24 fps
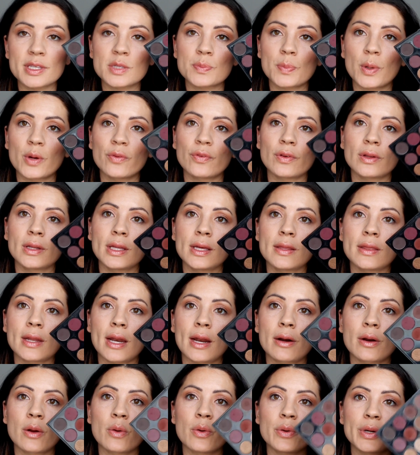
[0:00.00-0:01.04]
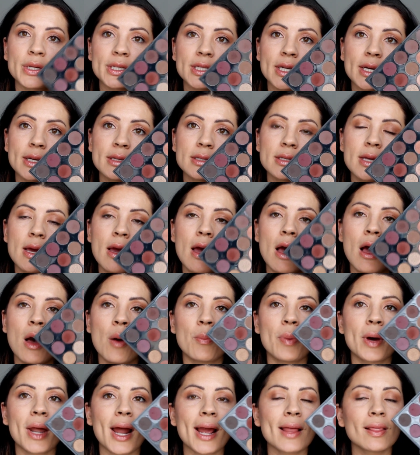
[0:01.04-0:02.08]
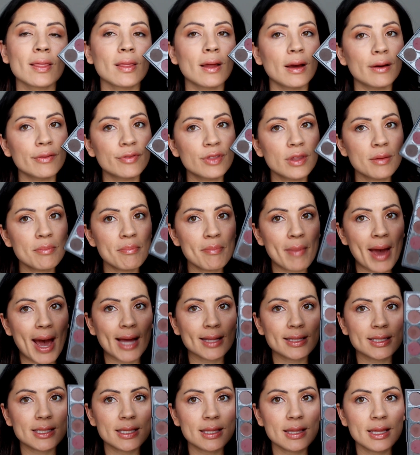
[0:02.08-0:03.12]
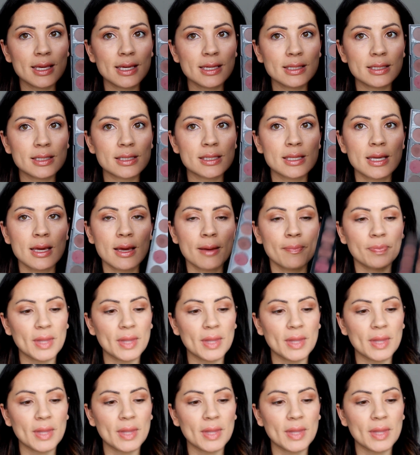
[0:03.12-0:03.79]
this perfectly, then I don't know what does. But I love the mattes in this.